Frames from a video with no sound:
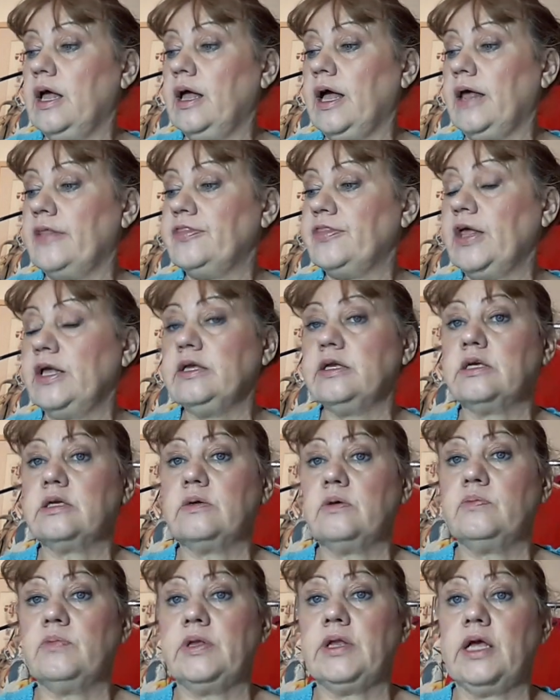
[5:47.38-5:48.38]
I think
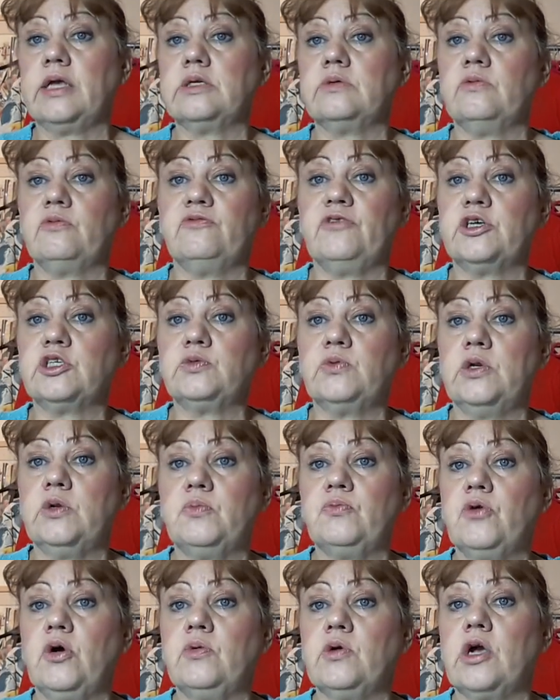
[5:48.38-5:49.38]
my next, the first one will
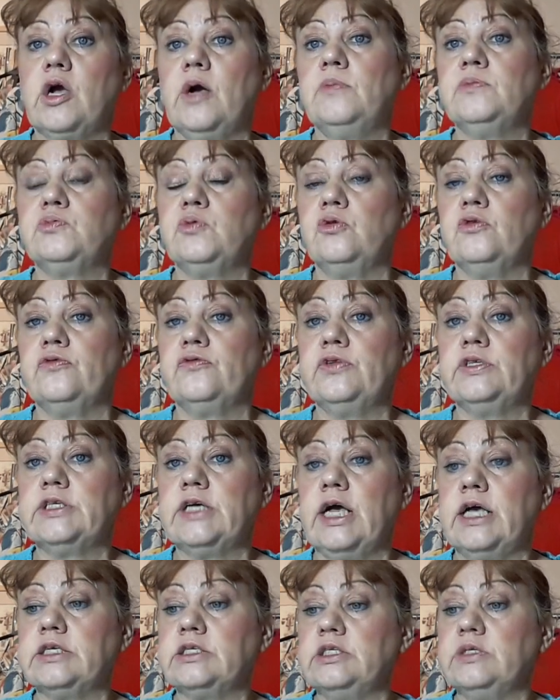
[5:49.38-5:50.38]
probably come from like
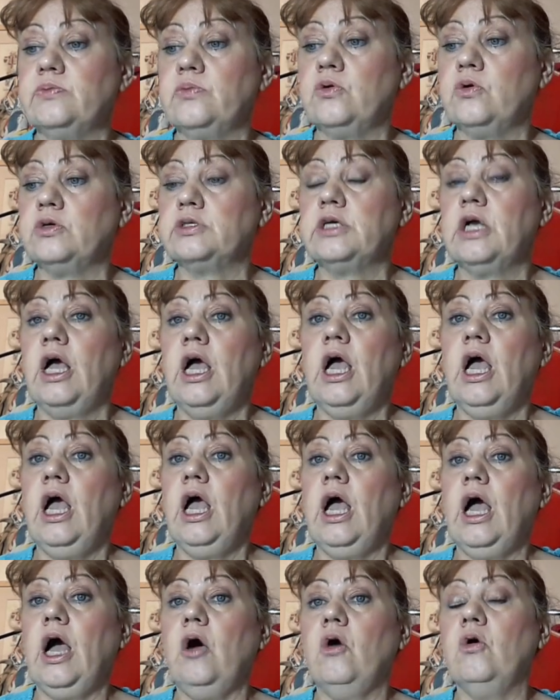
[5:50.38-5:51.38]
Fantastic Box.
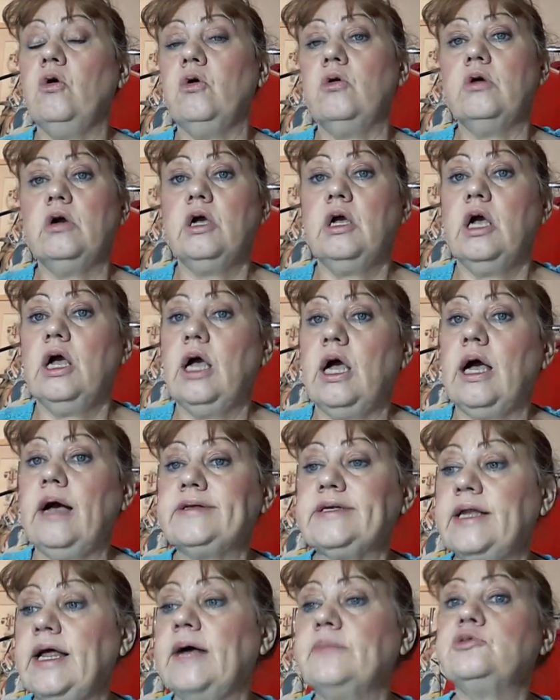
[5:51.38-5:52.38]
Oh,
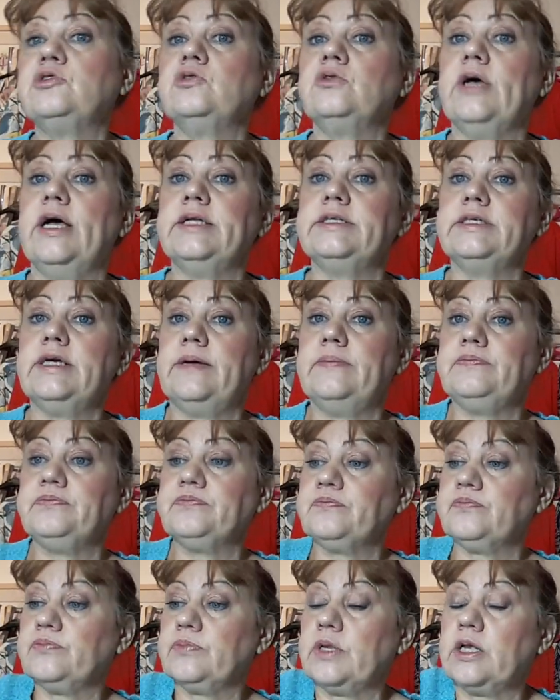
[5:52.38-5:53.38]
I'm an absolute idiot.
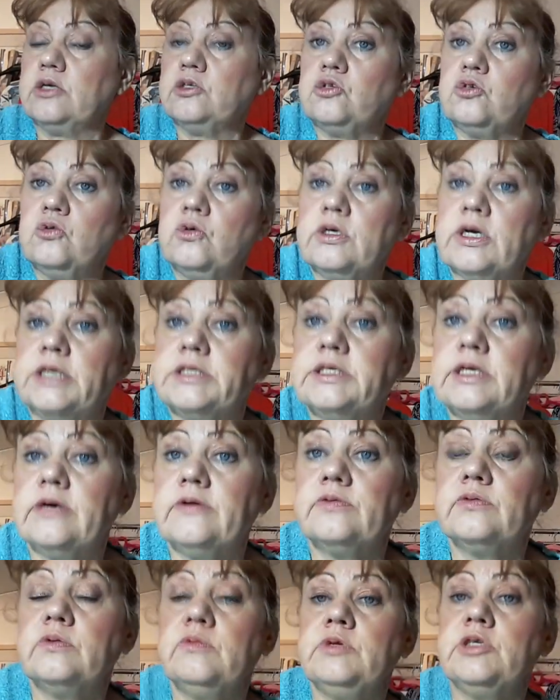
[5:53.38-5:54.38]
Totally
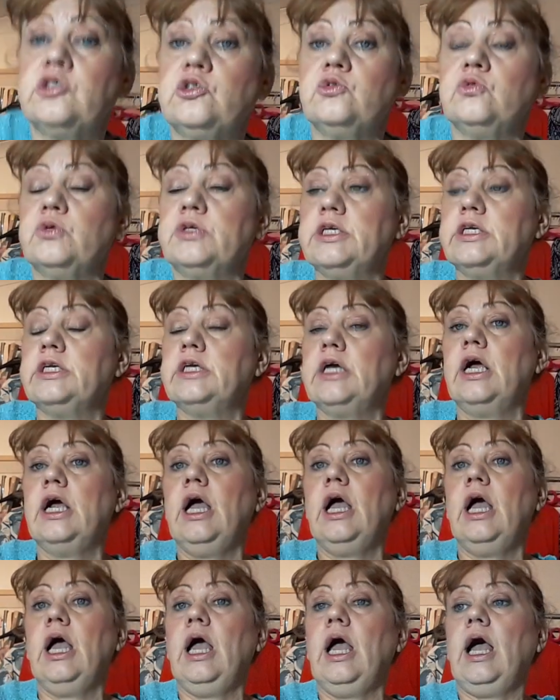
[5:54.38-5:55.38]
idiot. Wee story here.
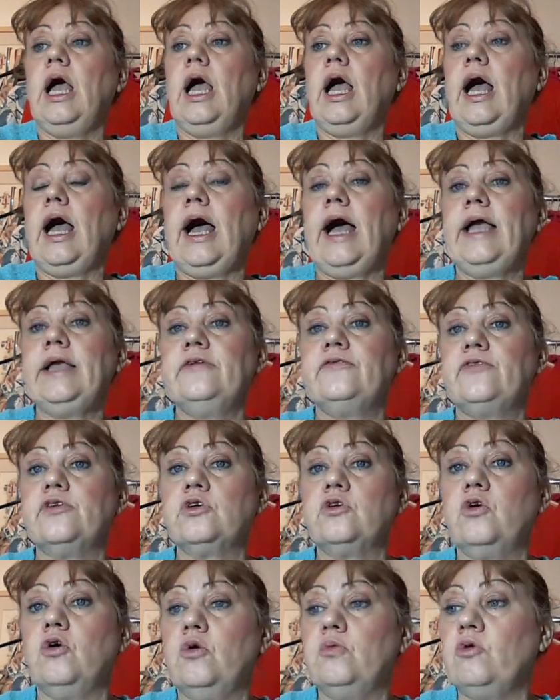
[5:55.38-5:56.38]
I
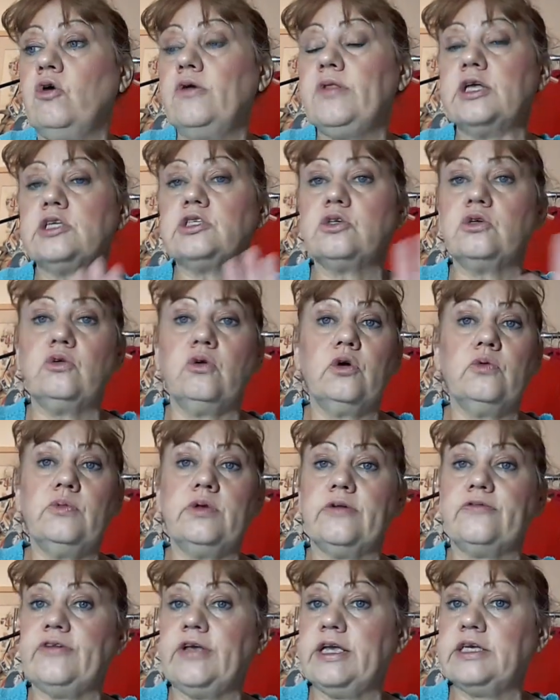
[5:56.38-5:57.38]
forgot, with all this going on with
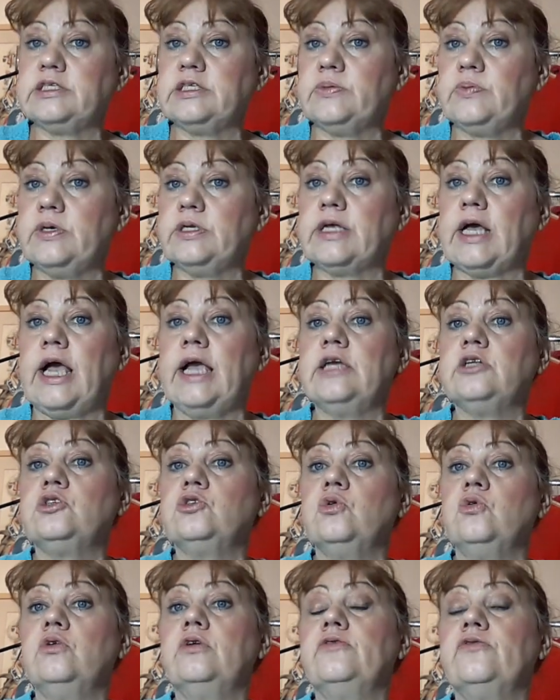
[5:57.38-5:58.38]
your festive period, I
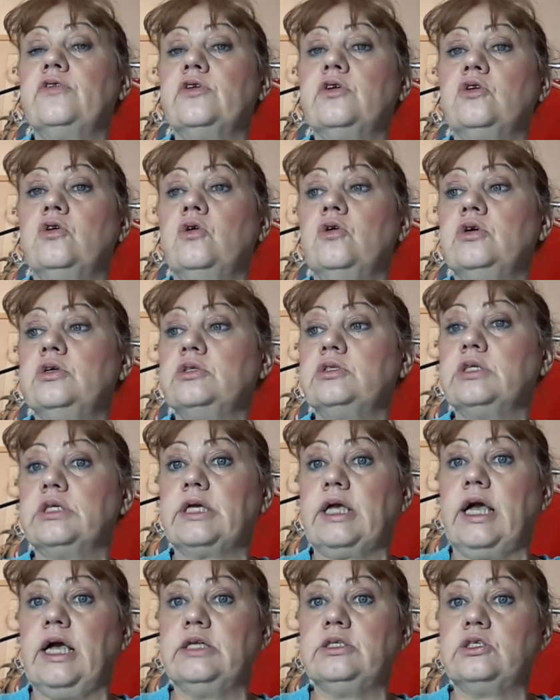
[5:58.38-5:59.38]
totally forgot to
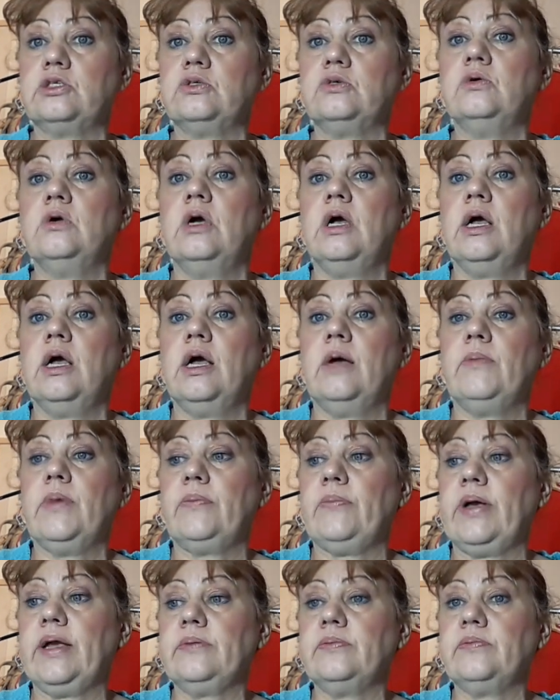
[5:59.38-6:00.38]
cancel my
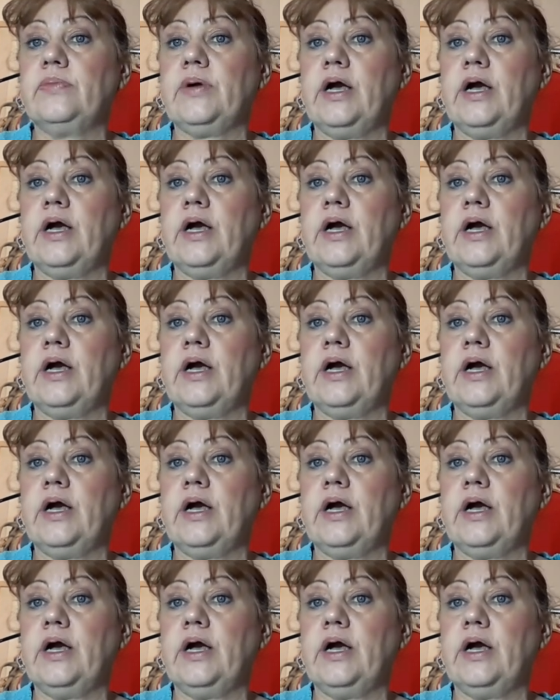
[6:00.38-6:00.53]
pink